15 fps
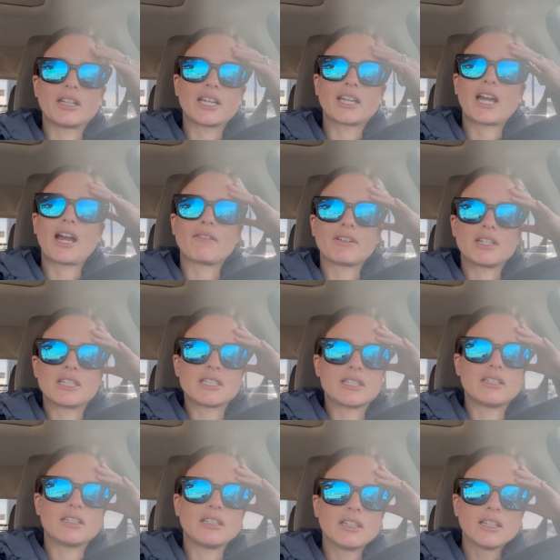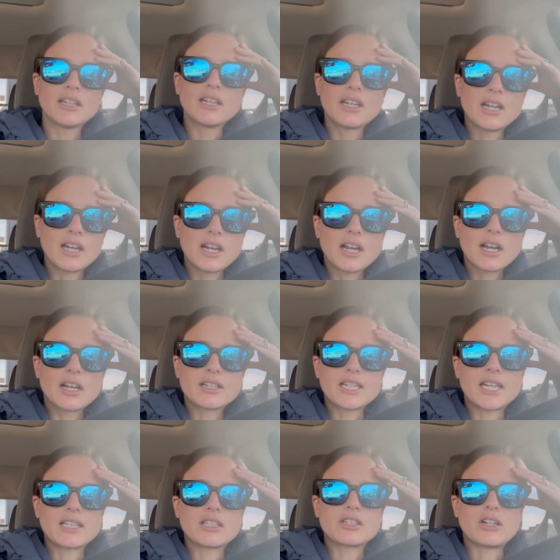like having to take the